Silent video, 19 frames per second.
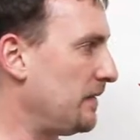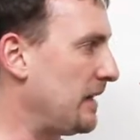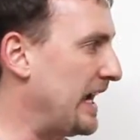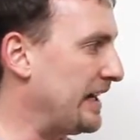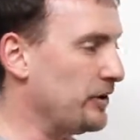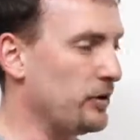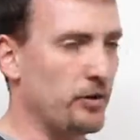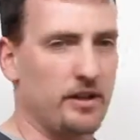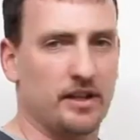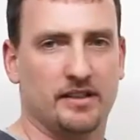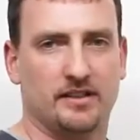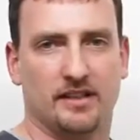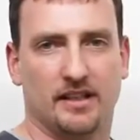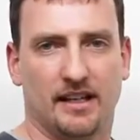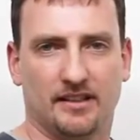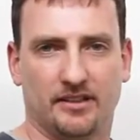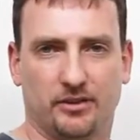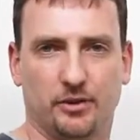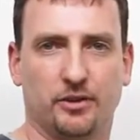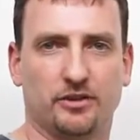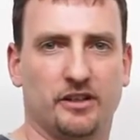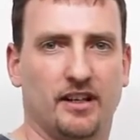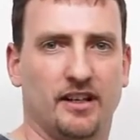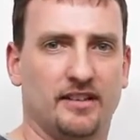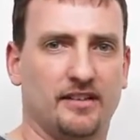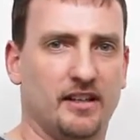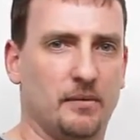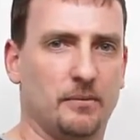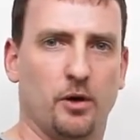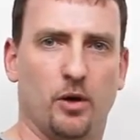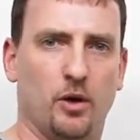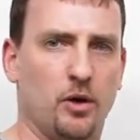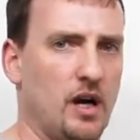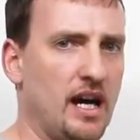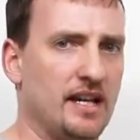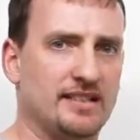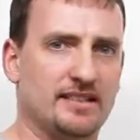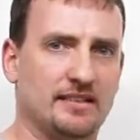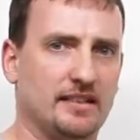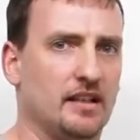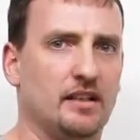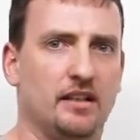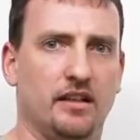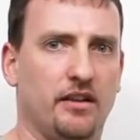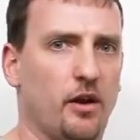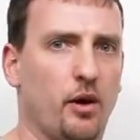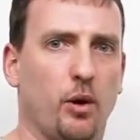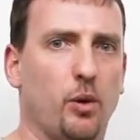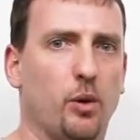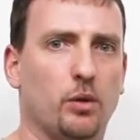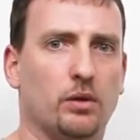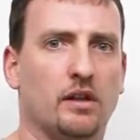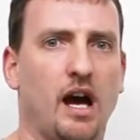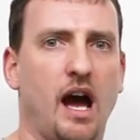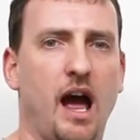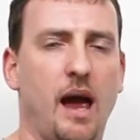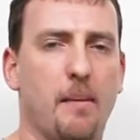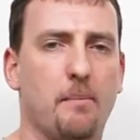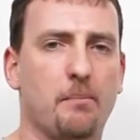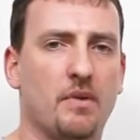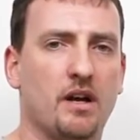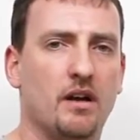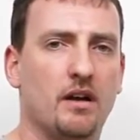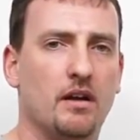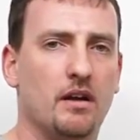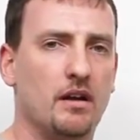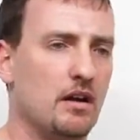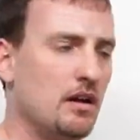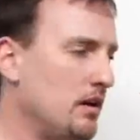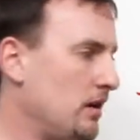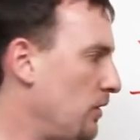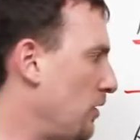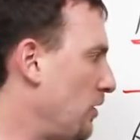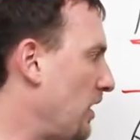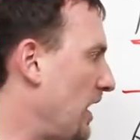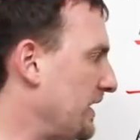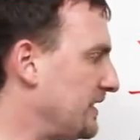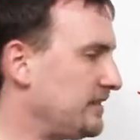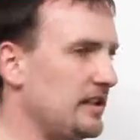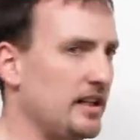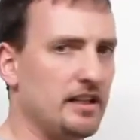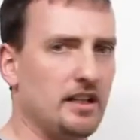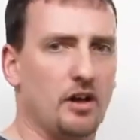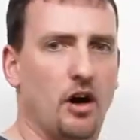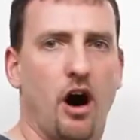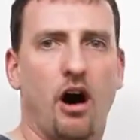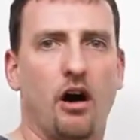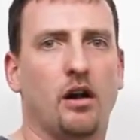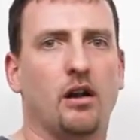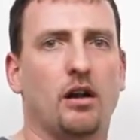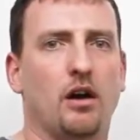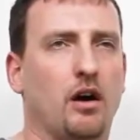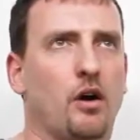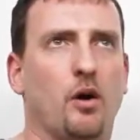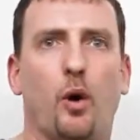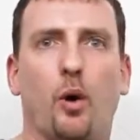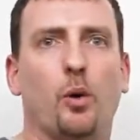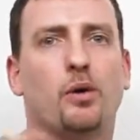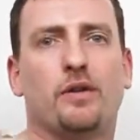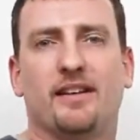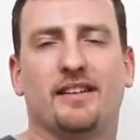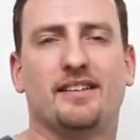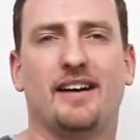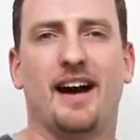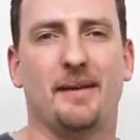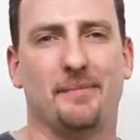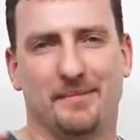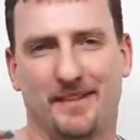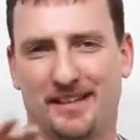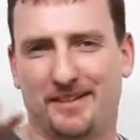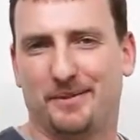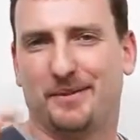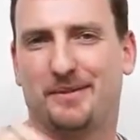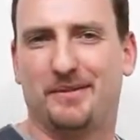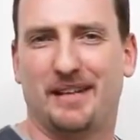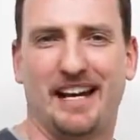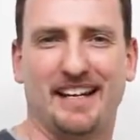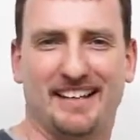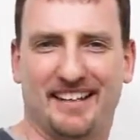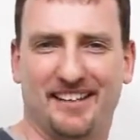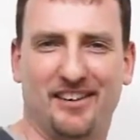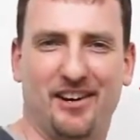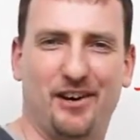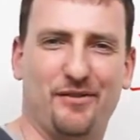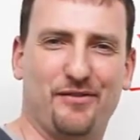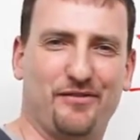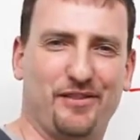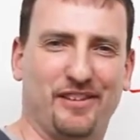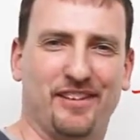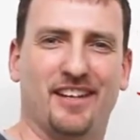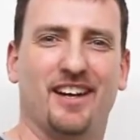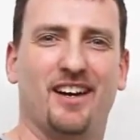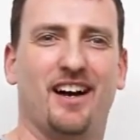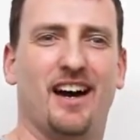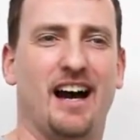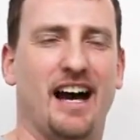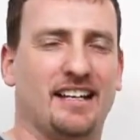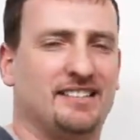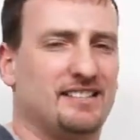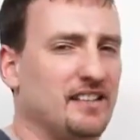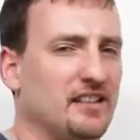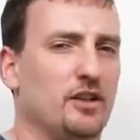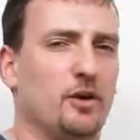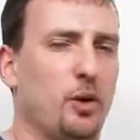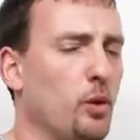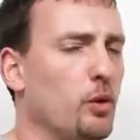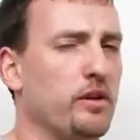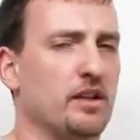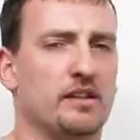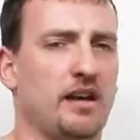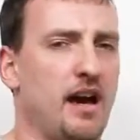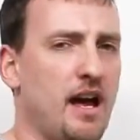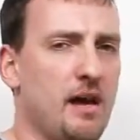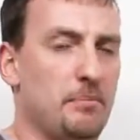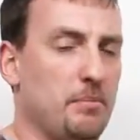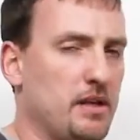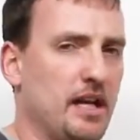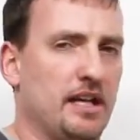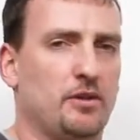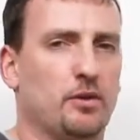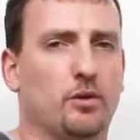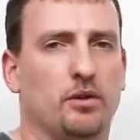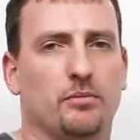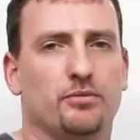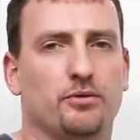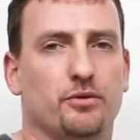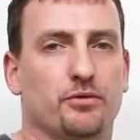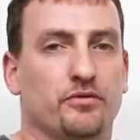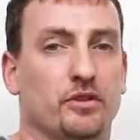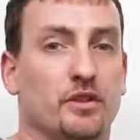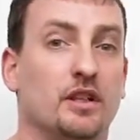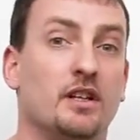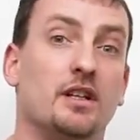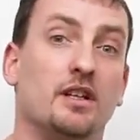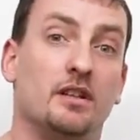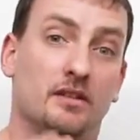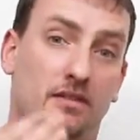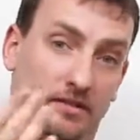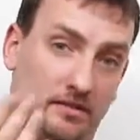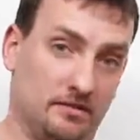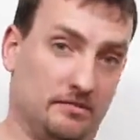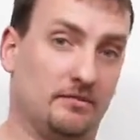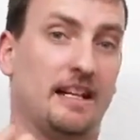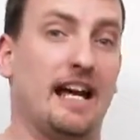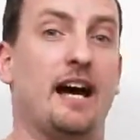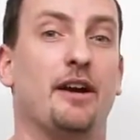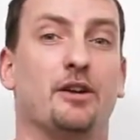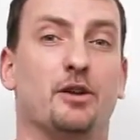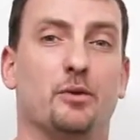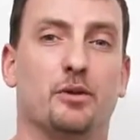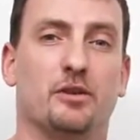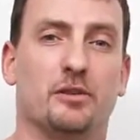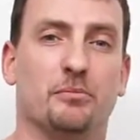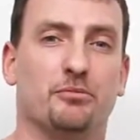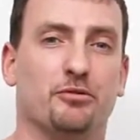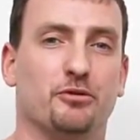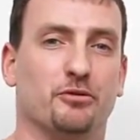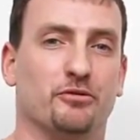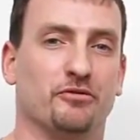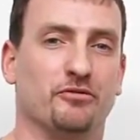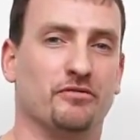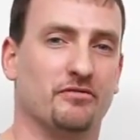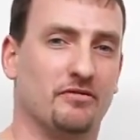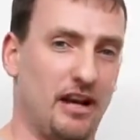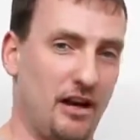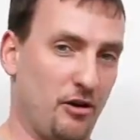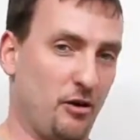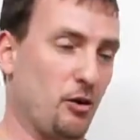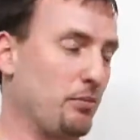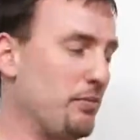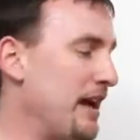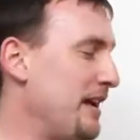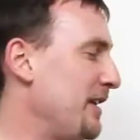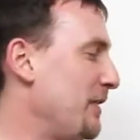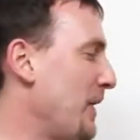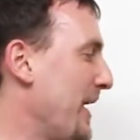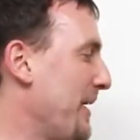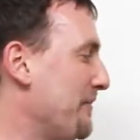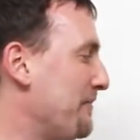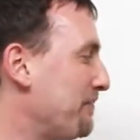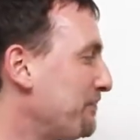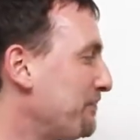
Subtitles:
I know that students are going to tell me, oh, I studied the whole time, or I study whole the time. That's what I hear often. I study whole the time, but I don't improve. Now you will improve, I hope anyway.